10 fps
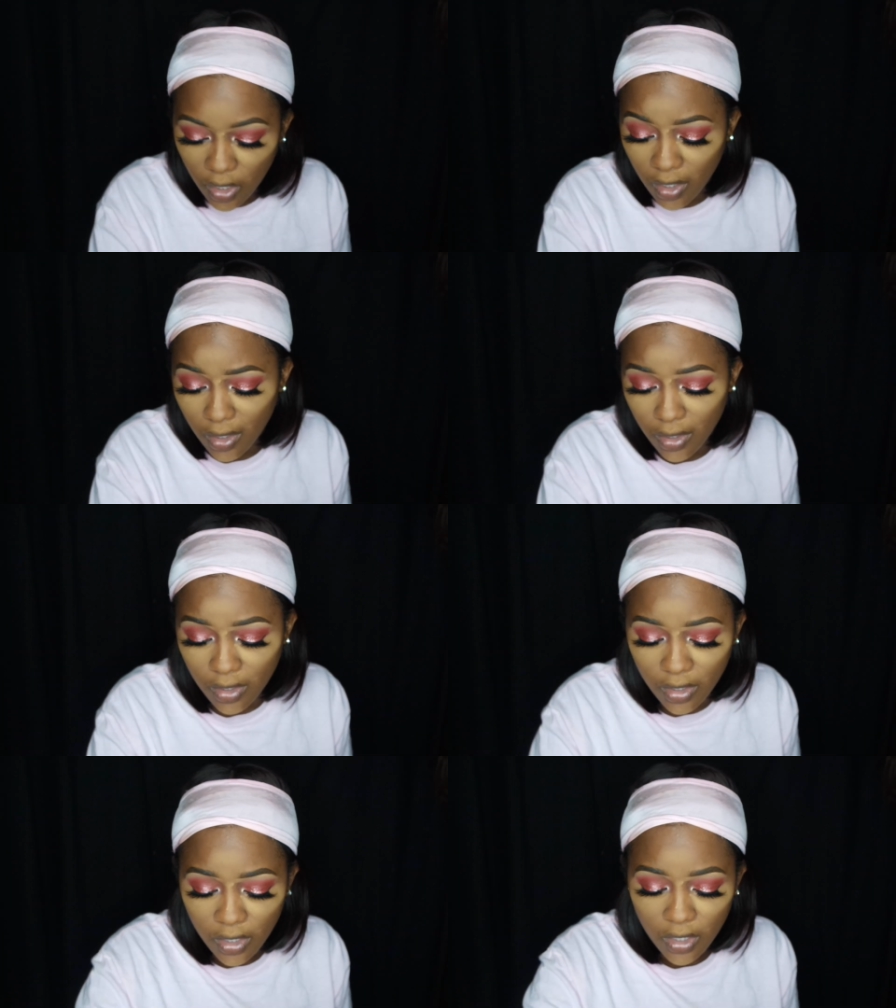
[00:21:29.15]

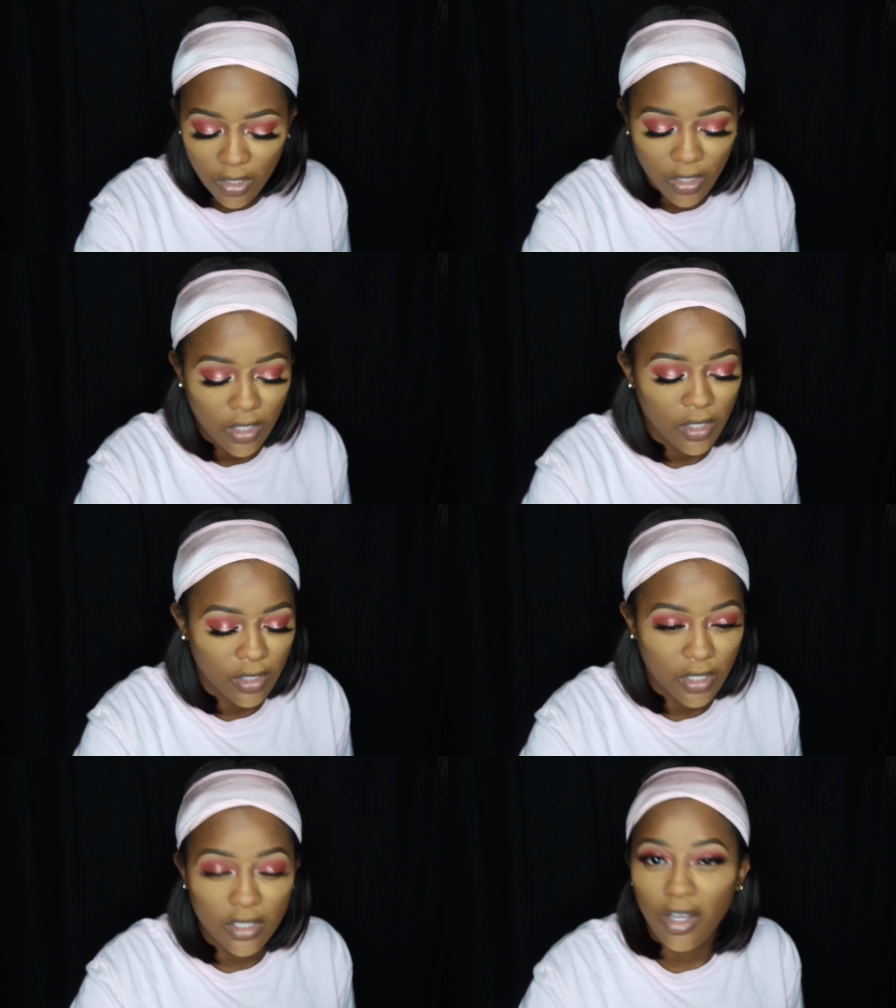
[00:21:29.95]
and
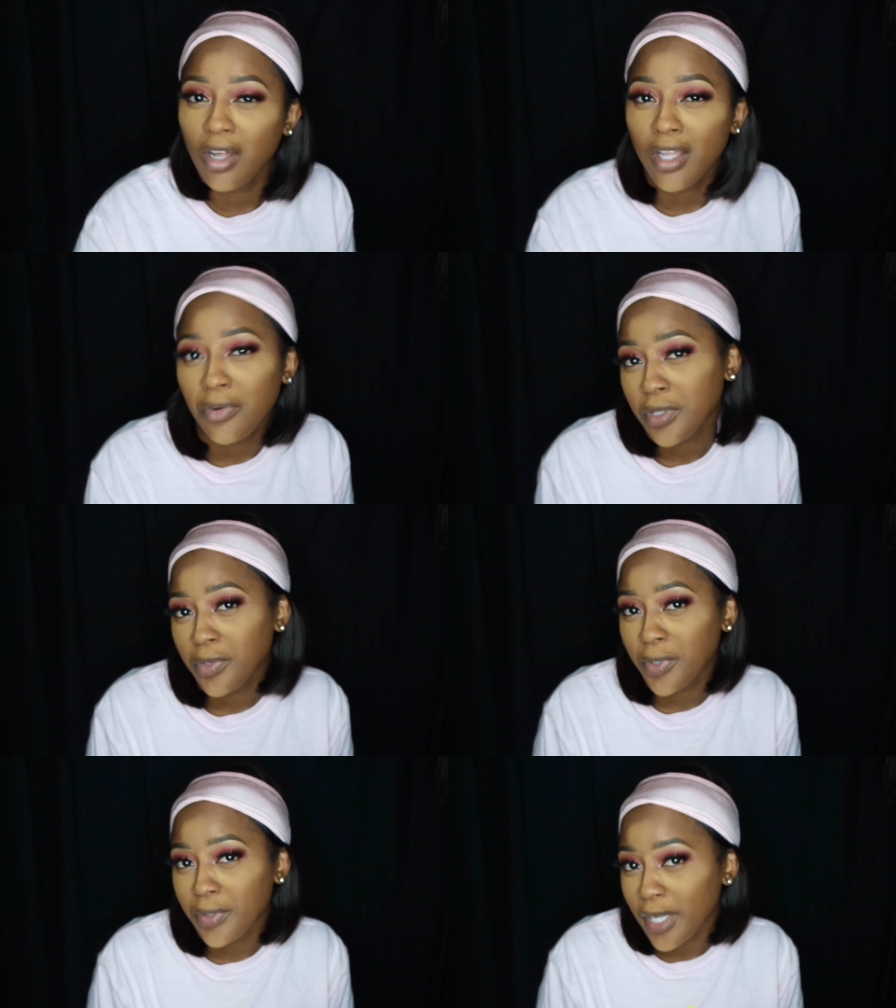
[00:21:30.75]
that's all I
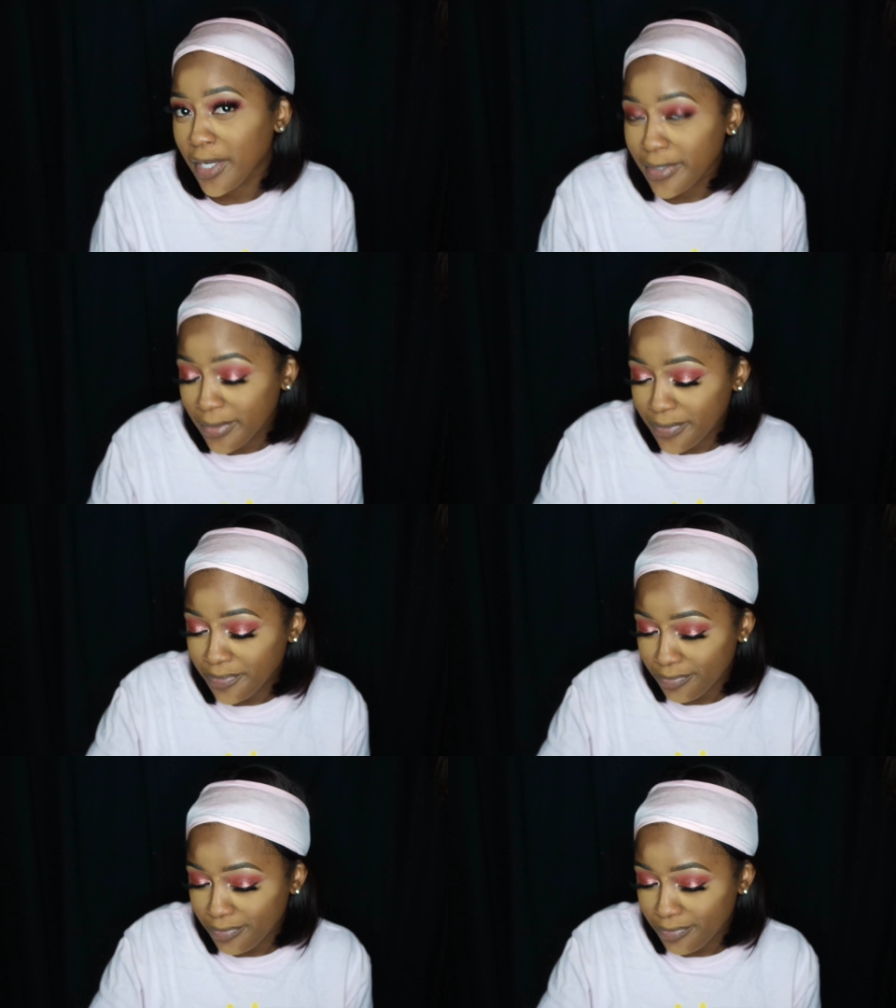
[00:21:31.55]
really wrote down.